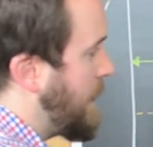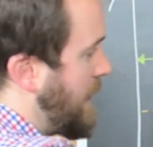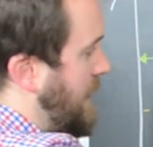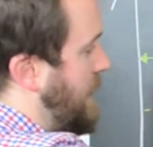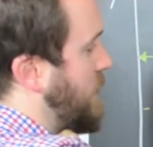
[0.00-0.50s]

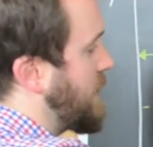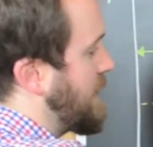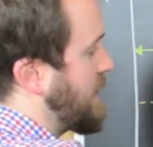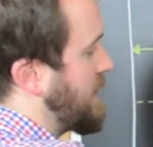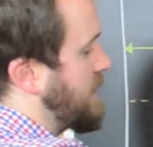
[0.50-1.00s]
And now we're going to
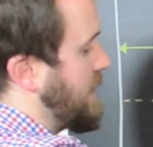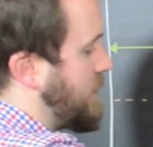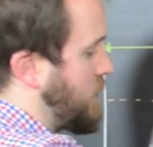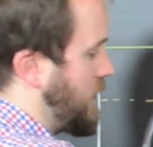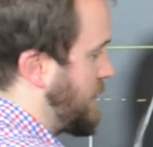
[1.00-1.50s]
take the
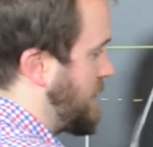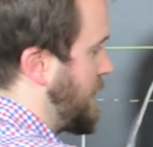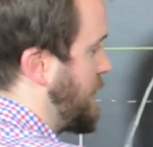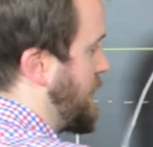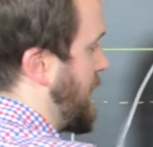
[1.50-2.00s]
centroid
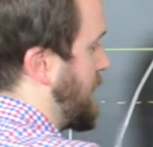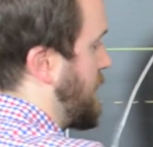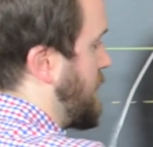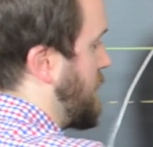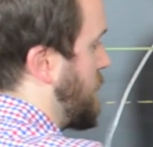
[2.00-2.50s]
to each
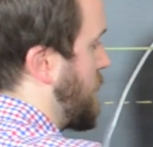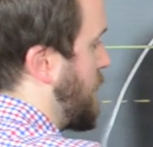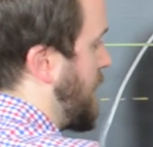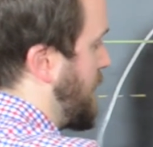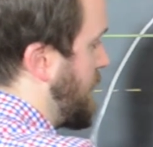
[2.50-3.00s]
axis. So we'll go
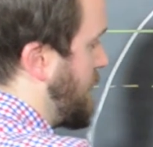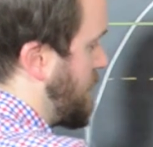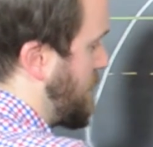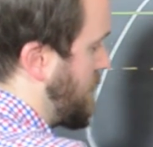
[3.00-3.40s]
down here.